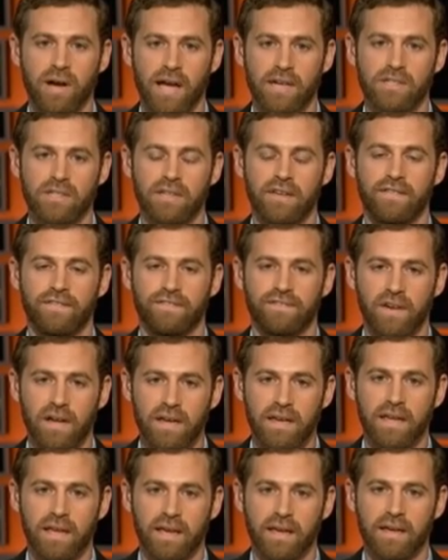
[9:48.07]
actually
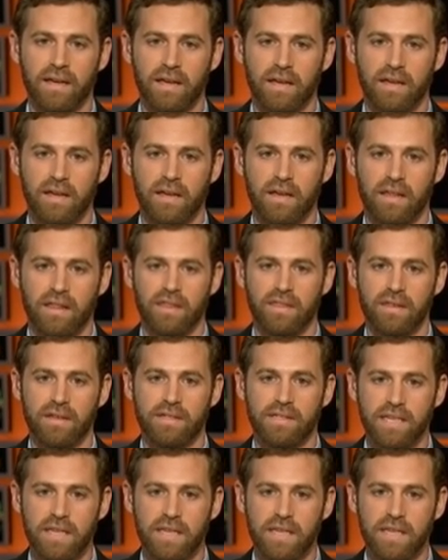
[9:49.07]
funding the